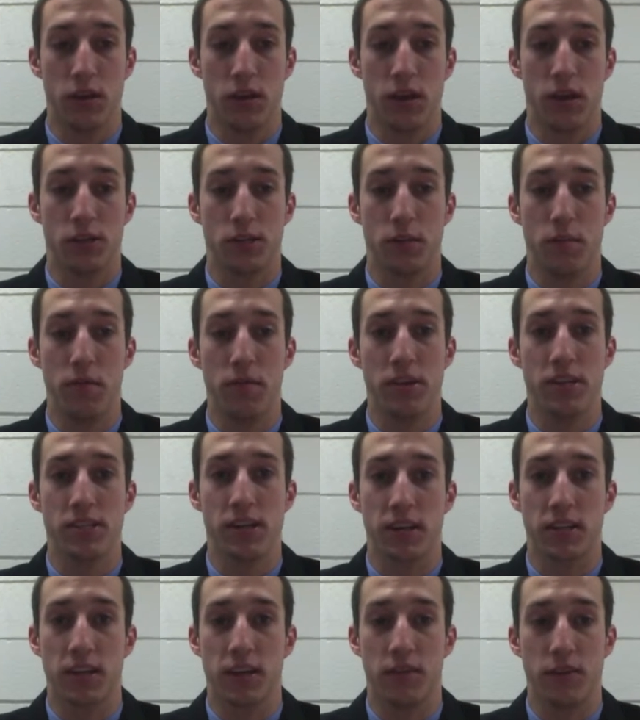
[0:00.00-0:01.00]
Some of these
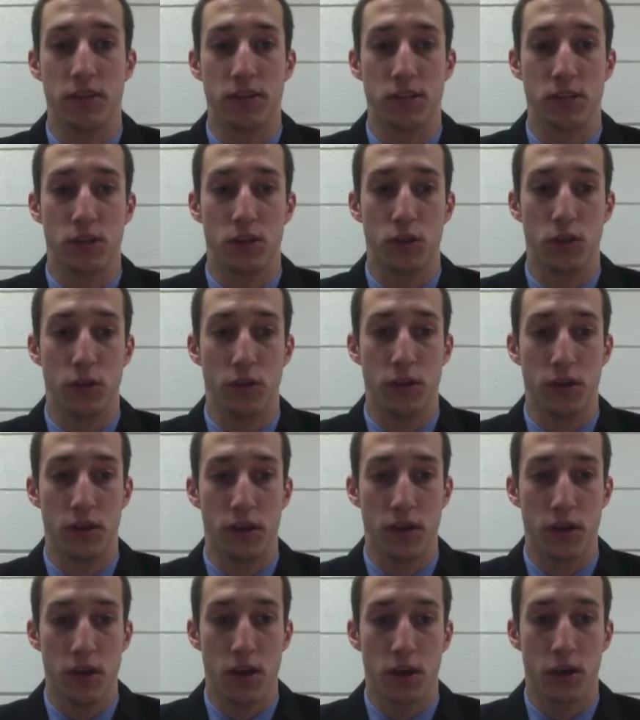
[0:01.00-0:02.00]
activities include
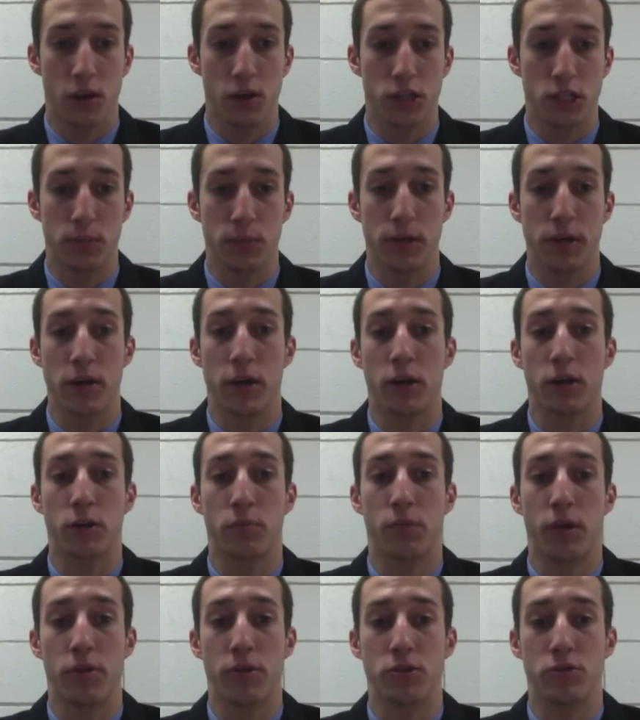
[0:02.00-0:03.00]
coaching my younger
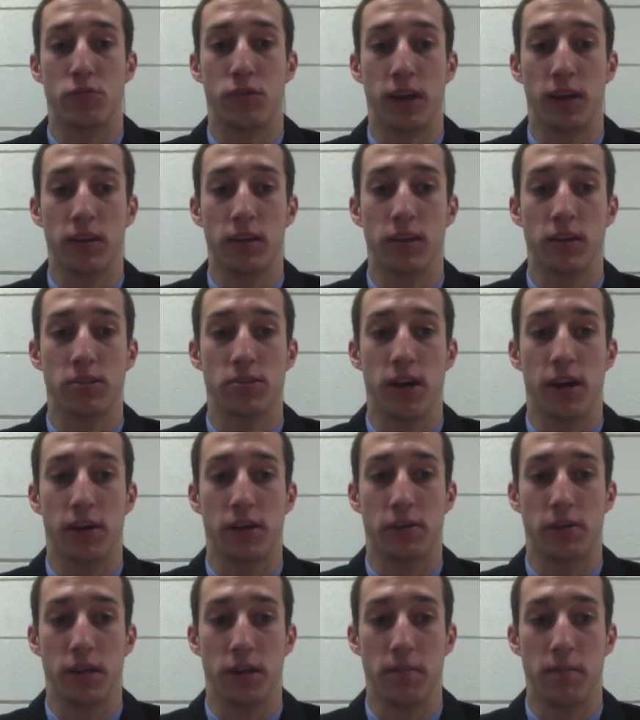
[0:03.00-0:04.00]
brother's rec league
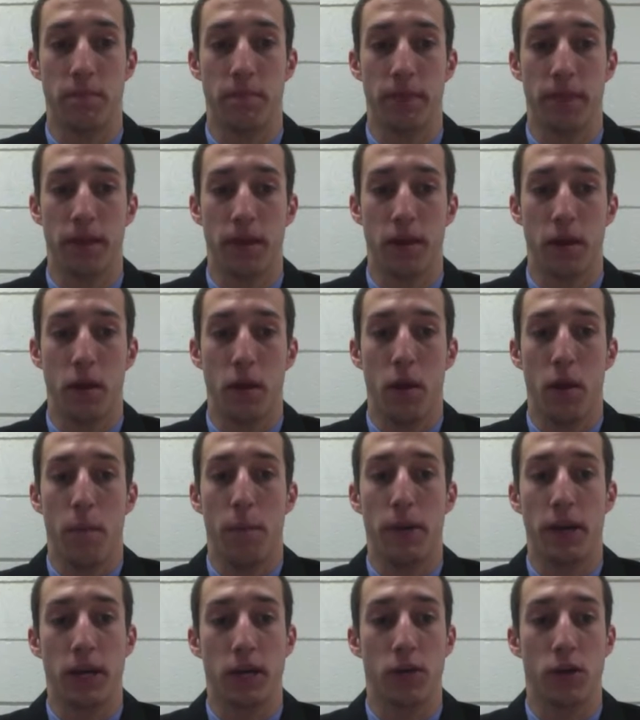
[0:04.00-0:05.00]
soccer team,
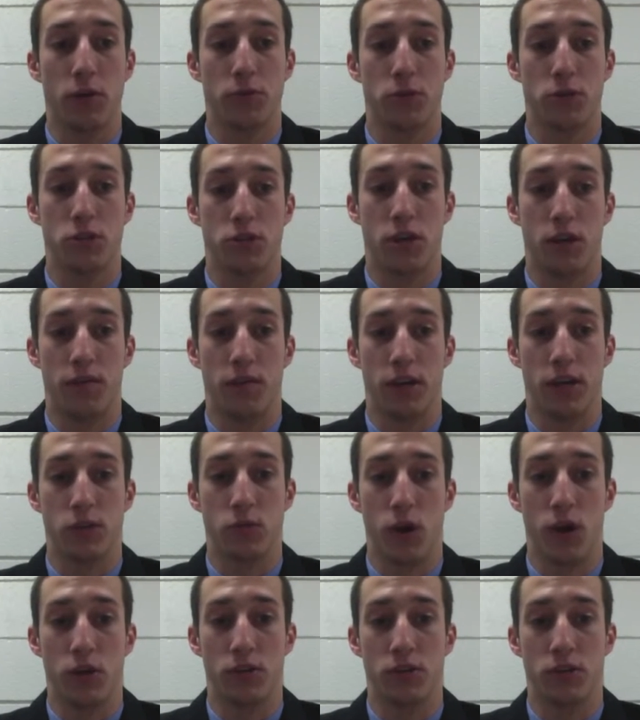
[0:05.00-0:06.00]
being an altar server as
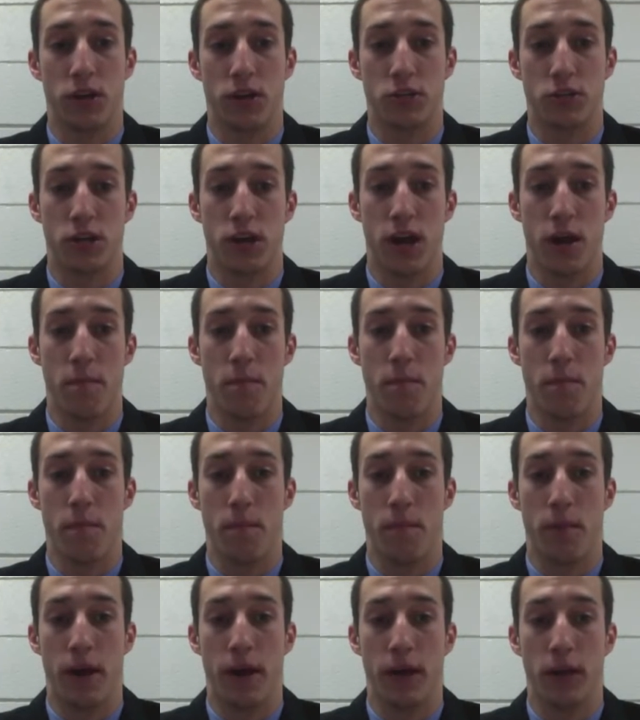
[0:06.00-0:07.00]
well as an usher at
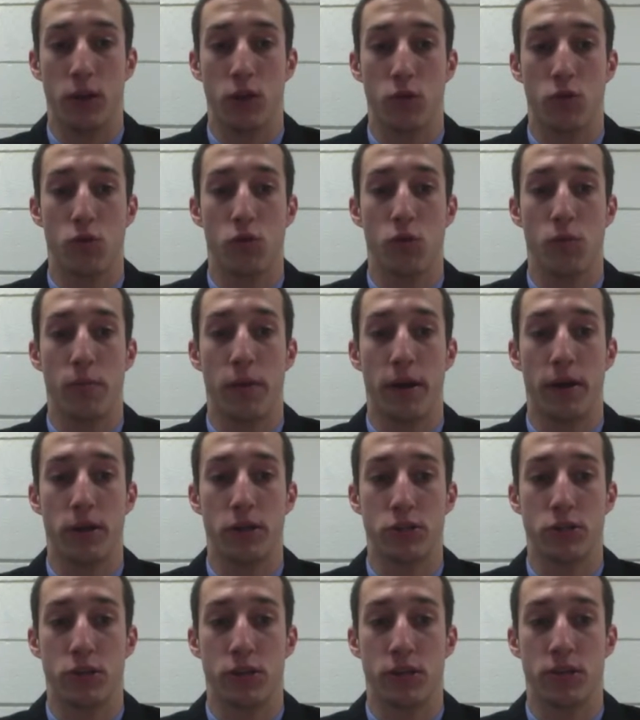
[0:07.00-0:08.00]
my local
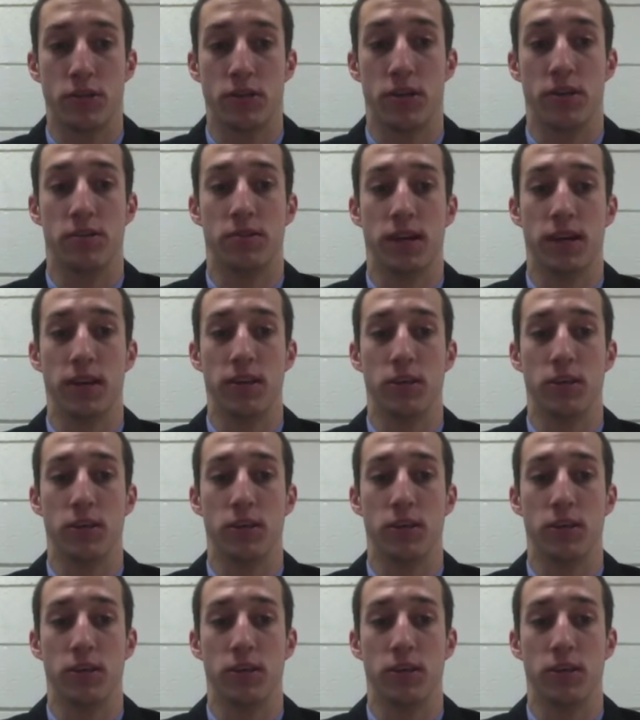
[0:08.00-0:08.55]
parish church, St.